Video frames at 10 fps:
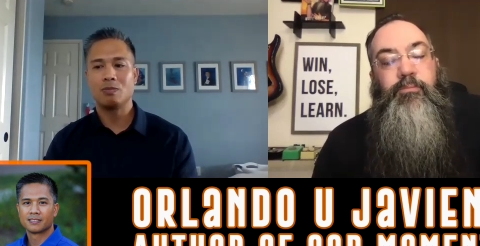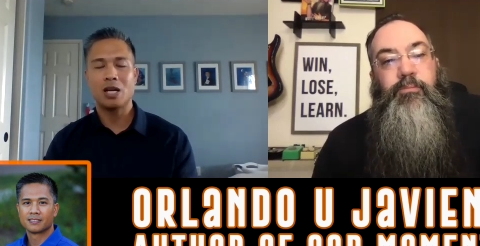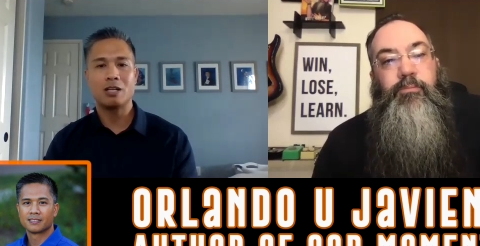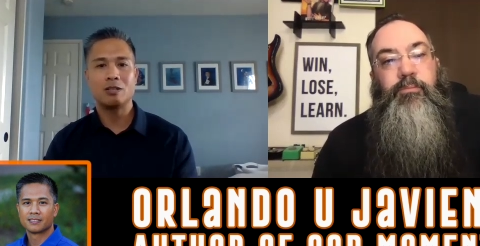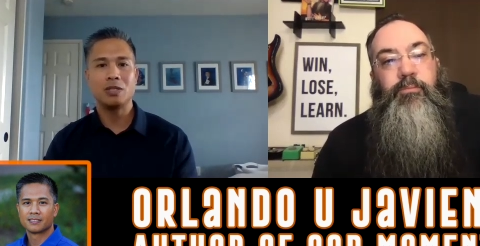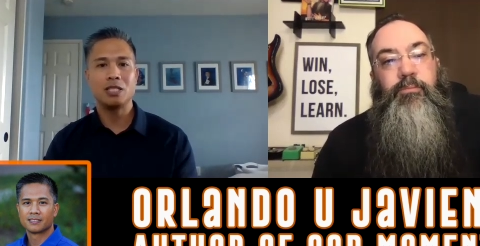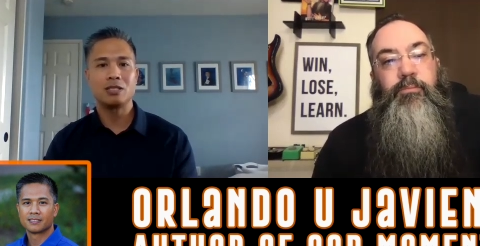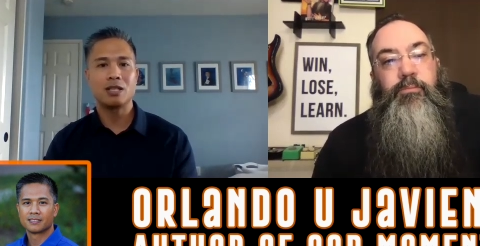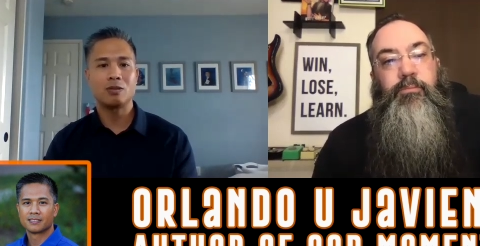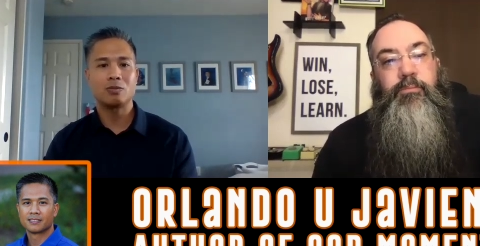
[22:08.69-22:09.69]
Speaker 1: by all
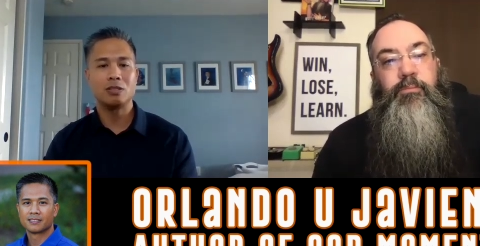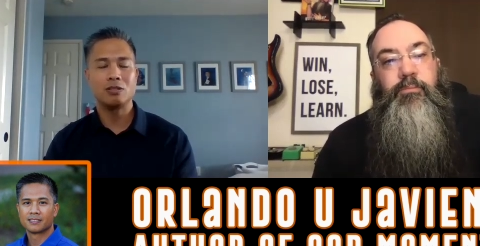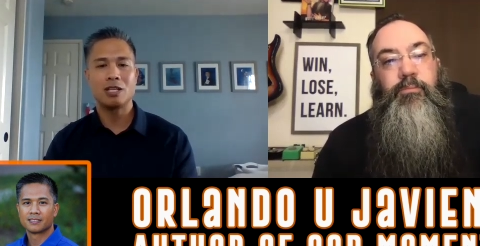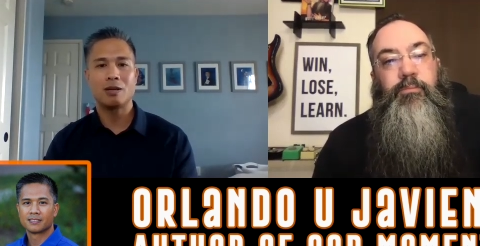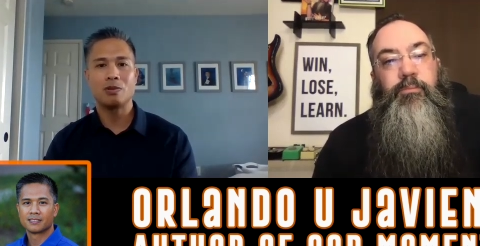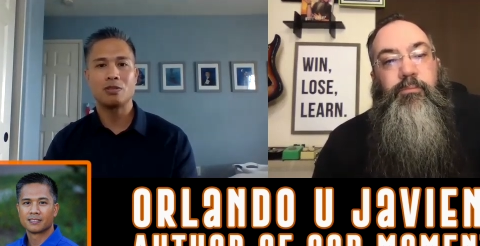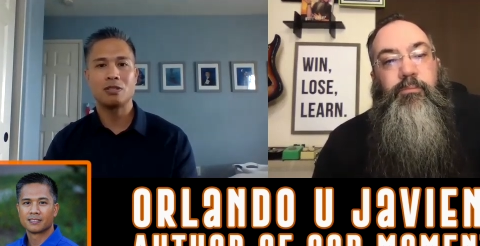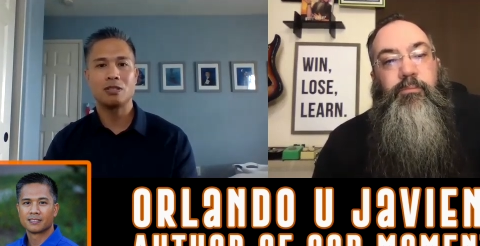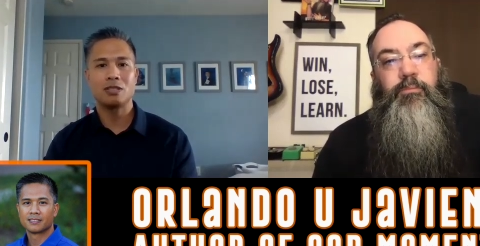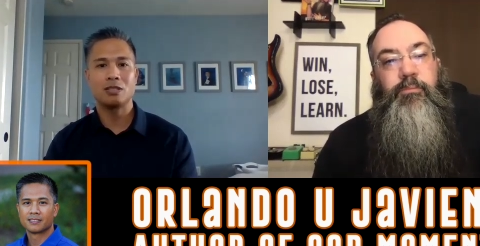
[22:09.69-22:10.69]
means, God will use that
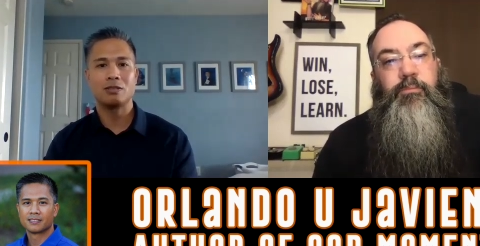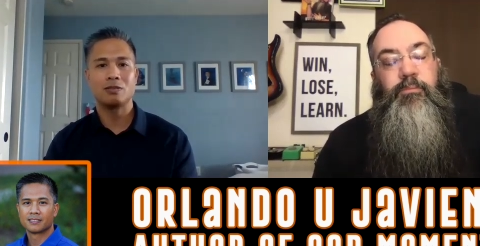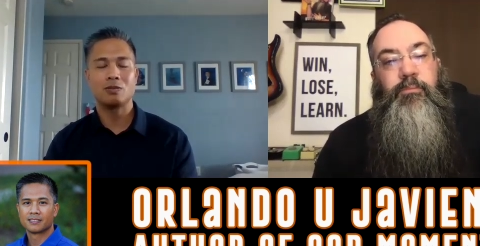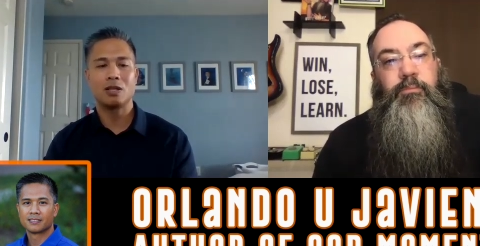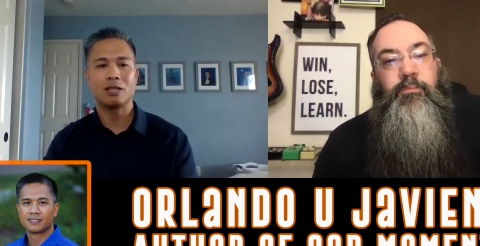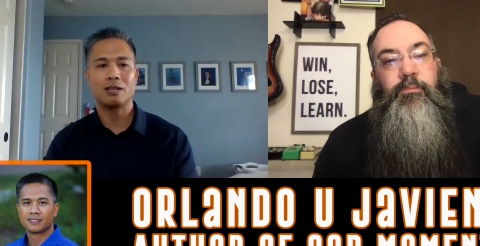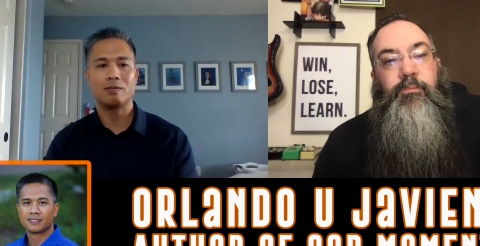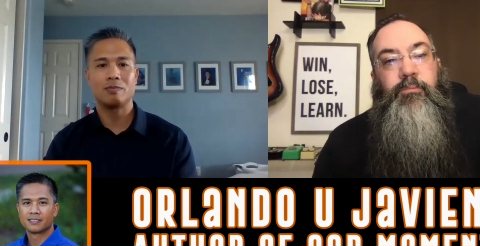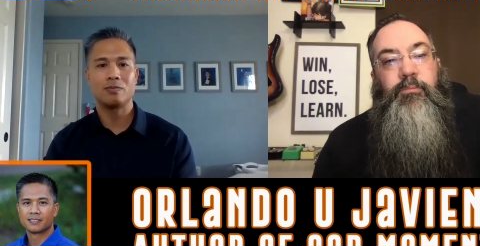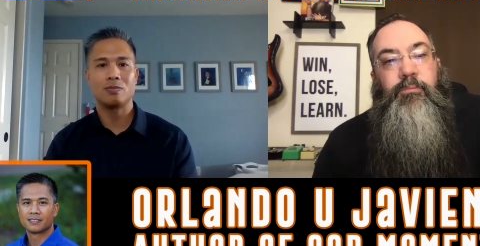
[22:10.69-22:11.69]
person to
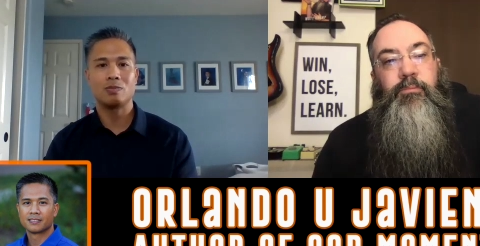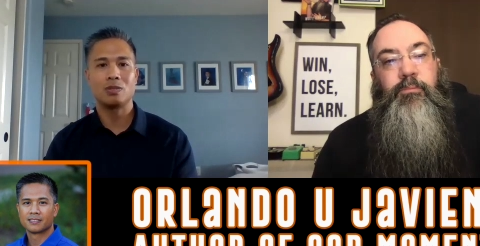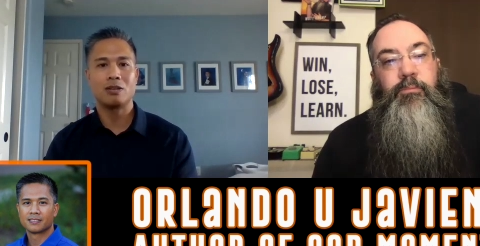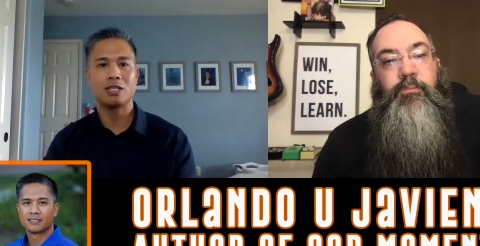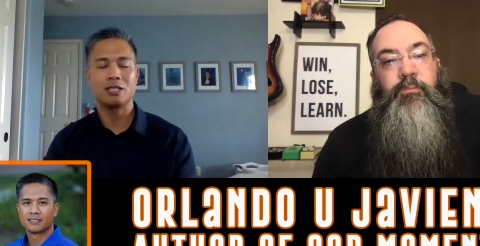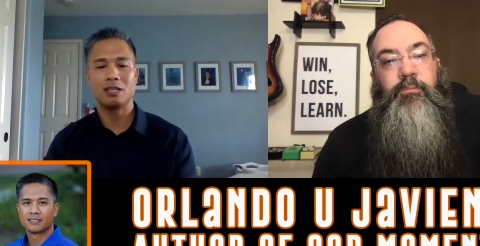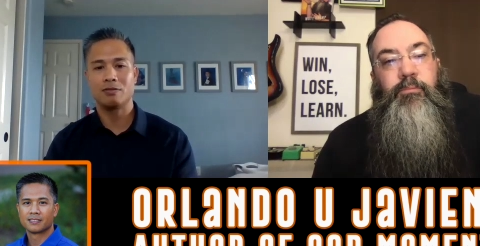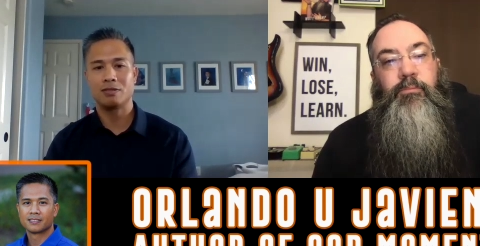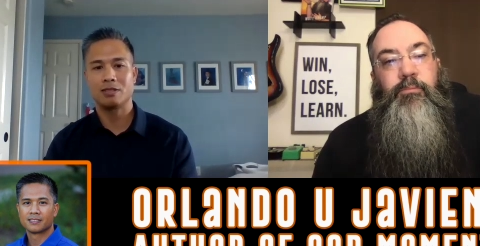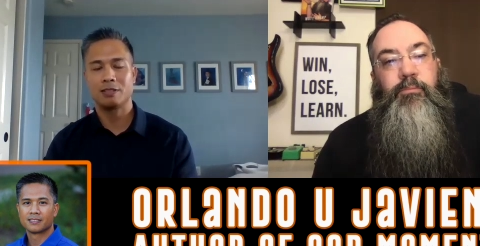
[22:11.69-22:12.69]
share his
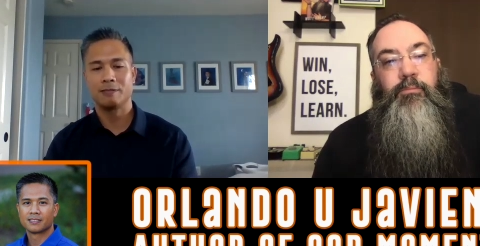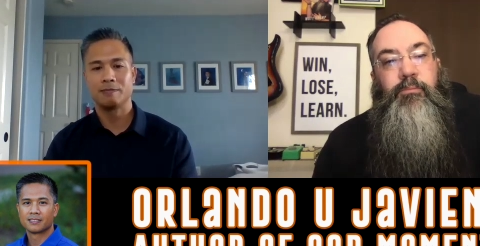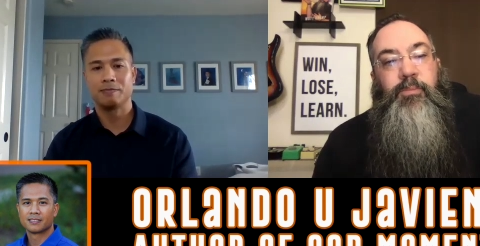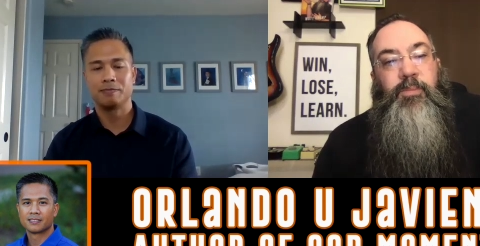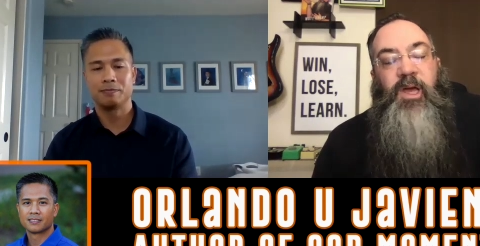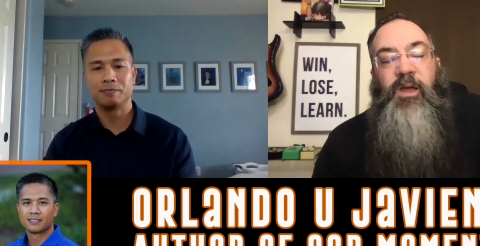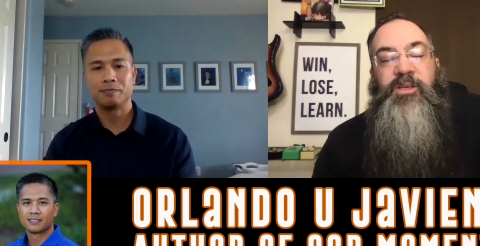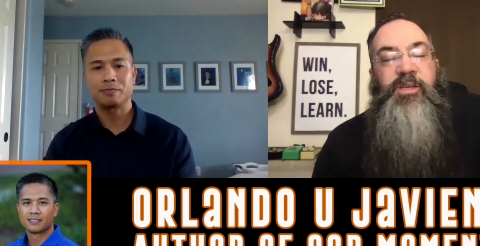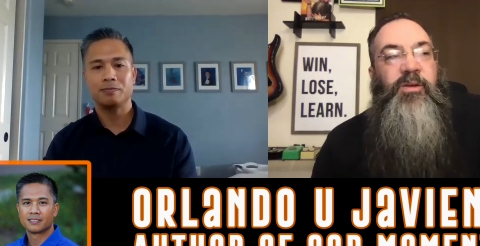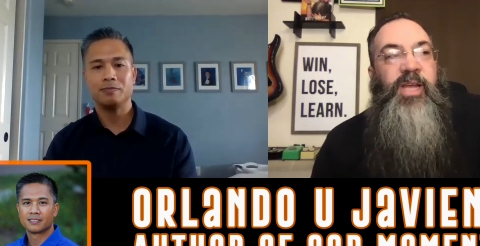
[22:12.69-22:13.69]
gifts.
Speaker 2: Oh, there's
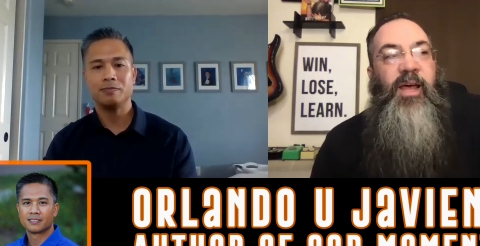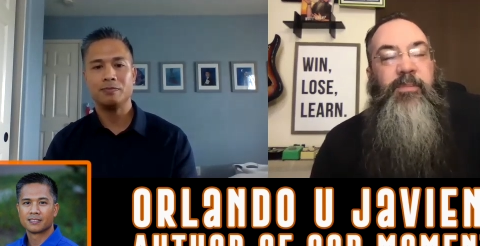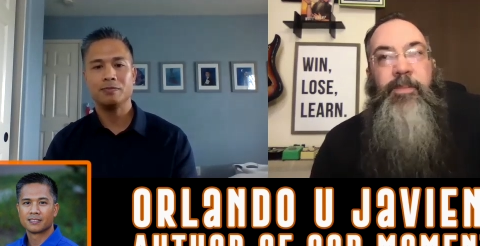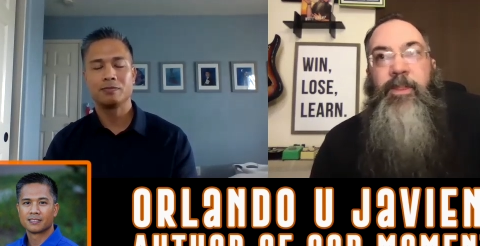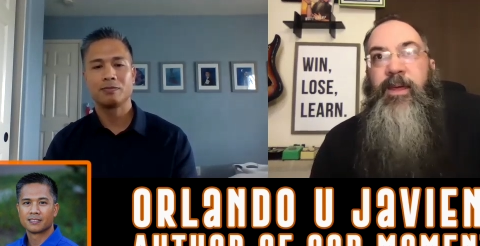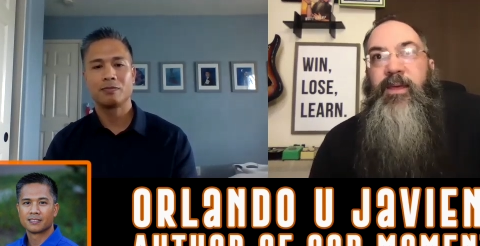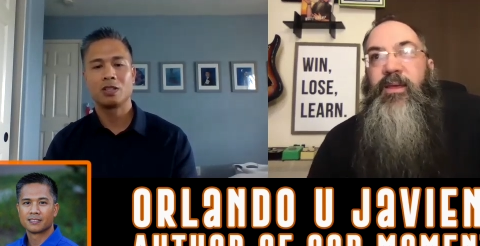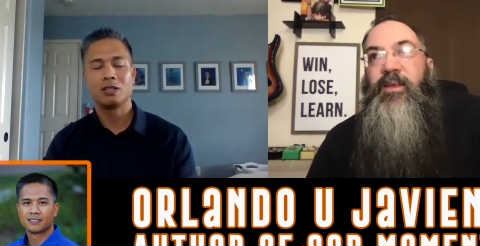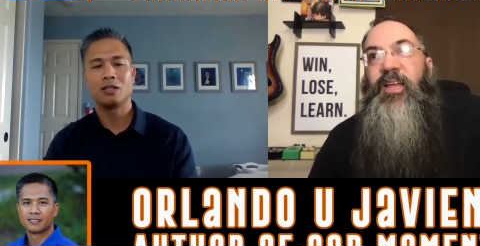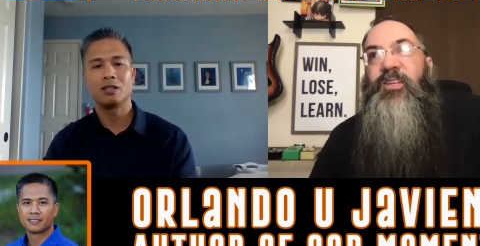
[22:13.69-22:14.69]
no doubt.
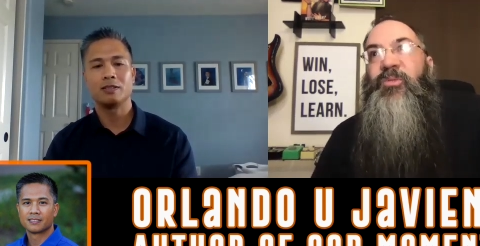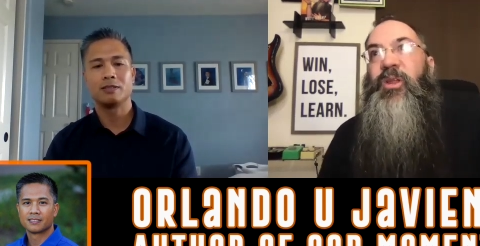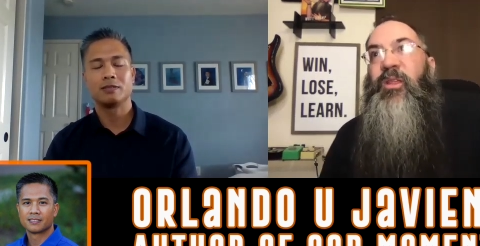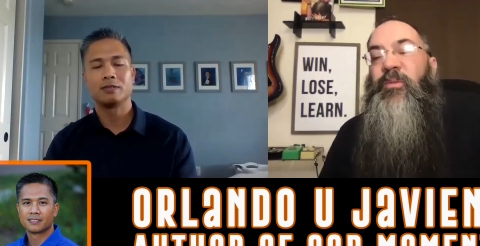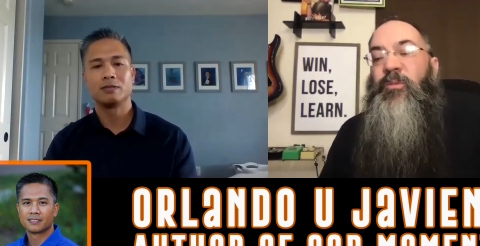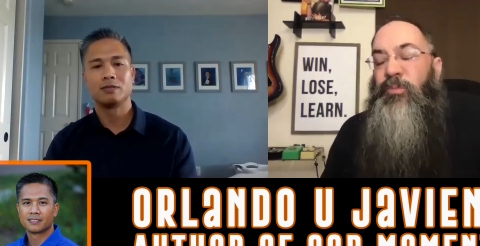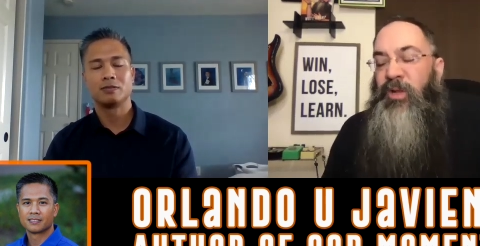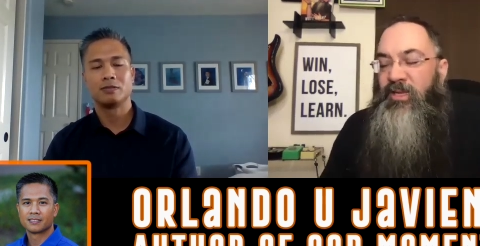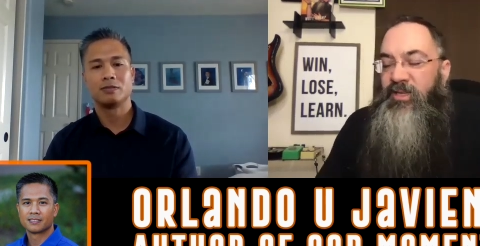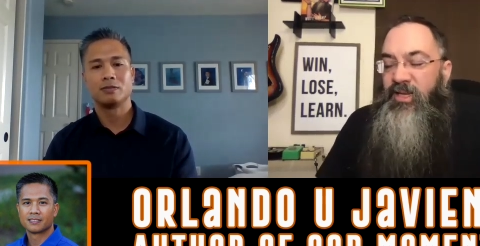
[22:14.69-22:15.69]
That's one of the
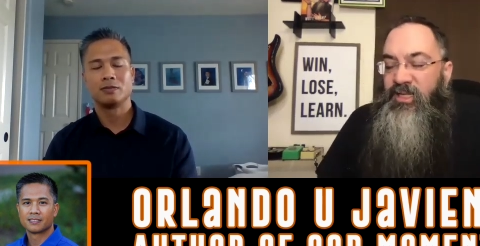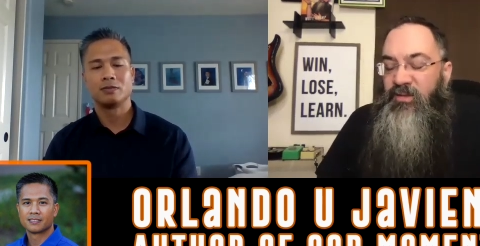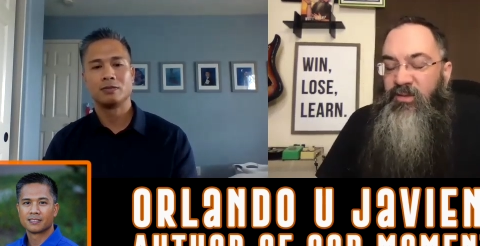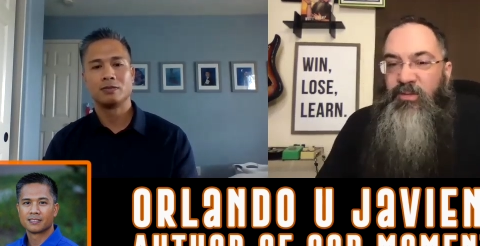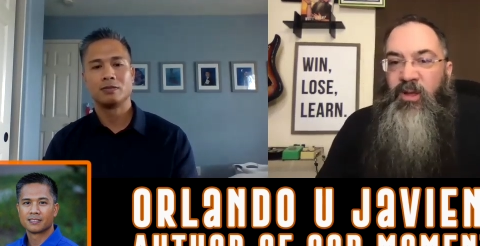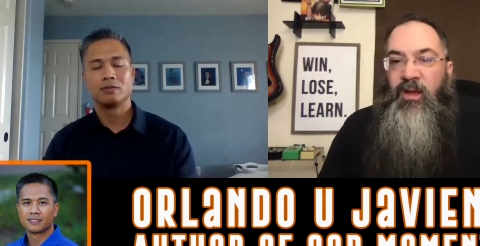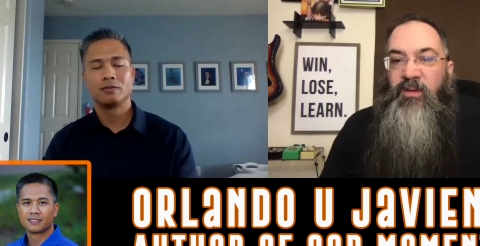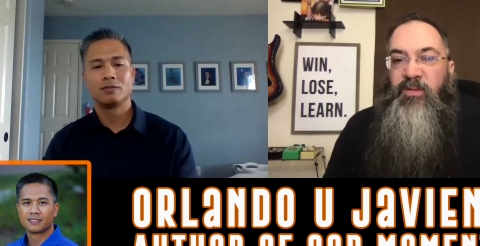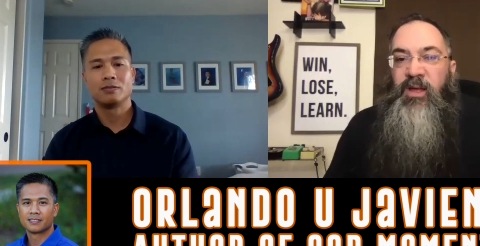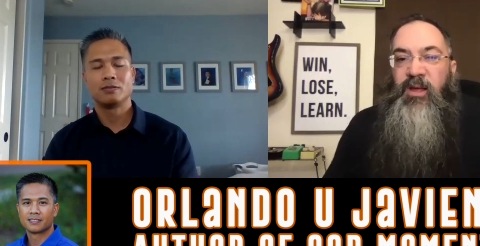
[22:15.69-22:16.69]
blessings of
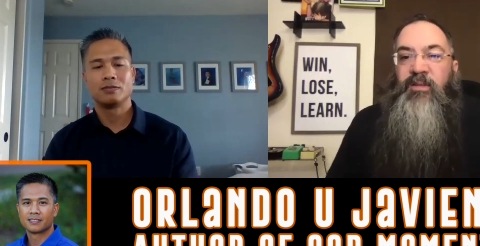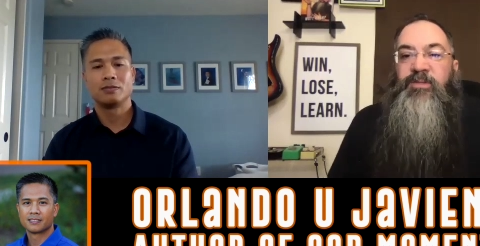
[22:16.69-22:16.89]
a